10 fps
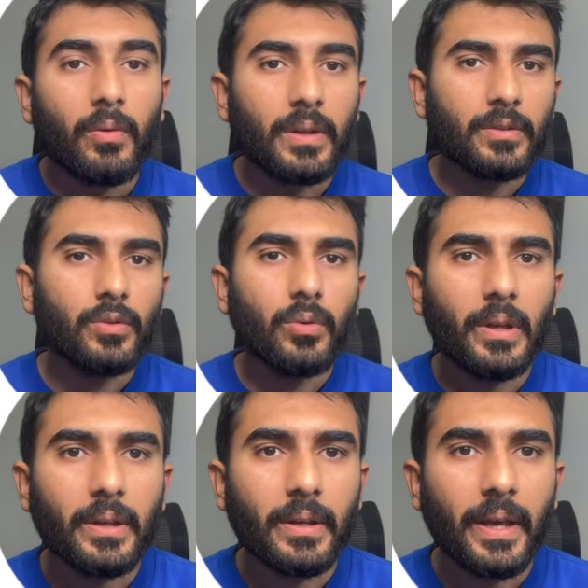Once you
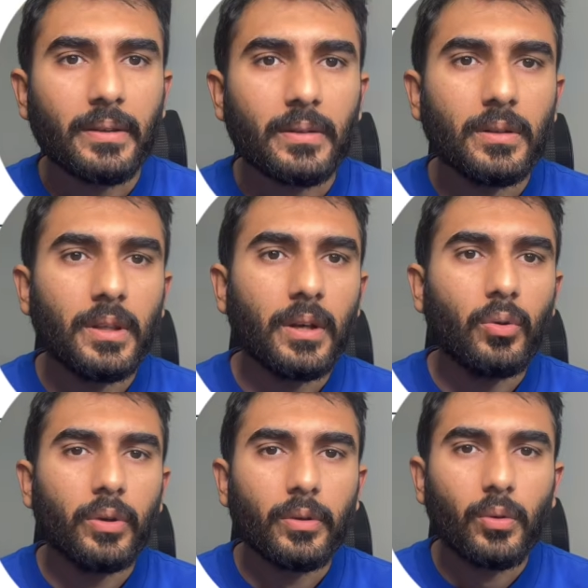click next, they are
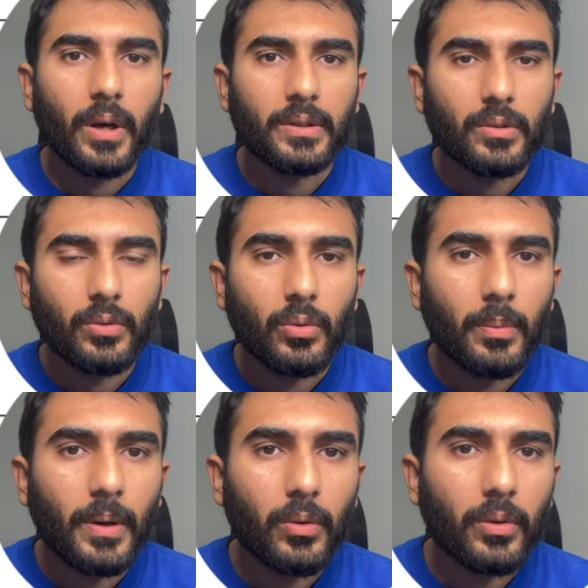going to ask you
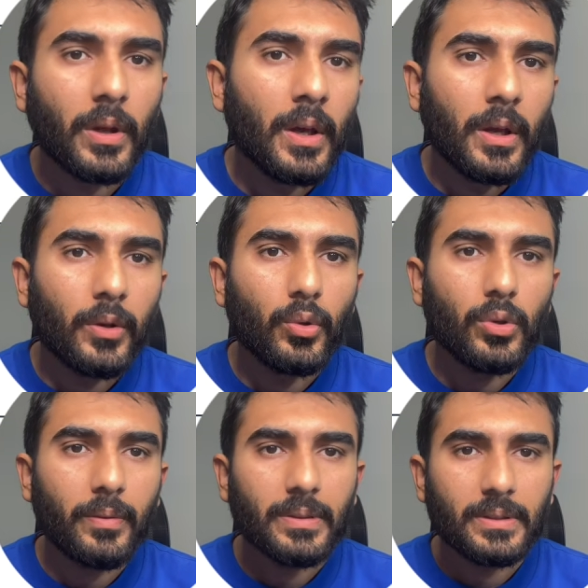about, do you
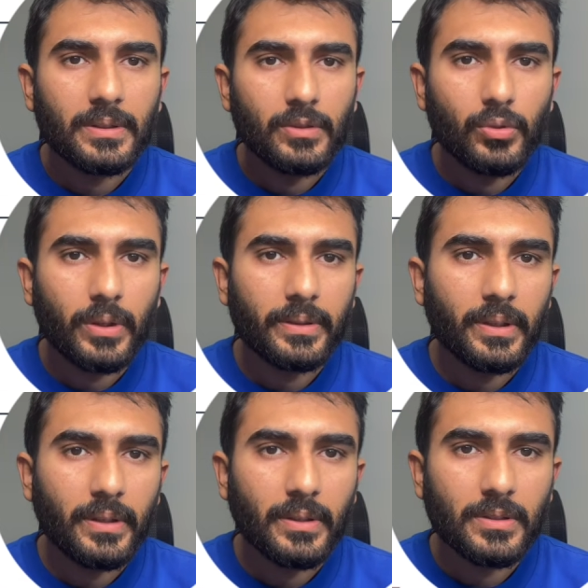have a US
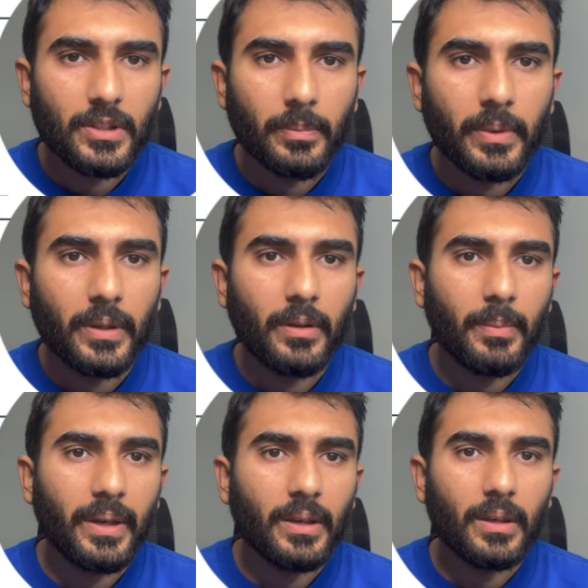citizenship? In
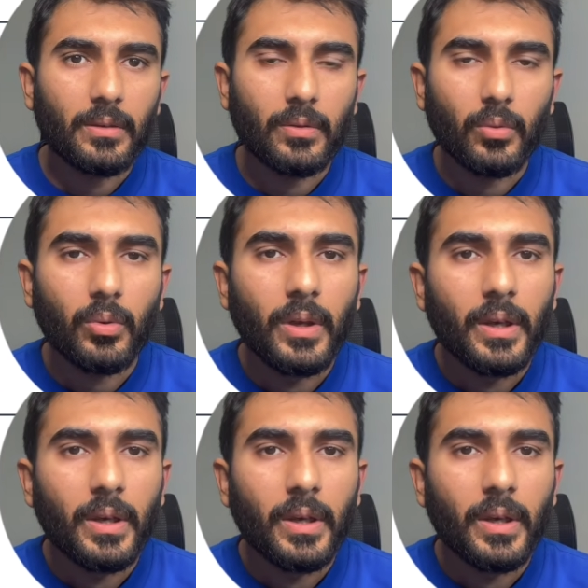my case, no.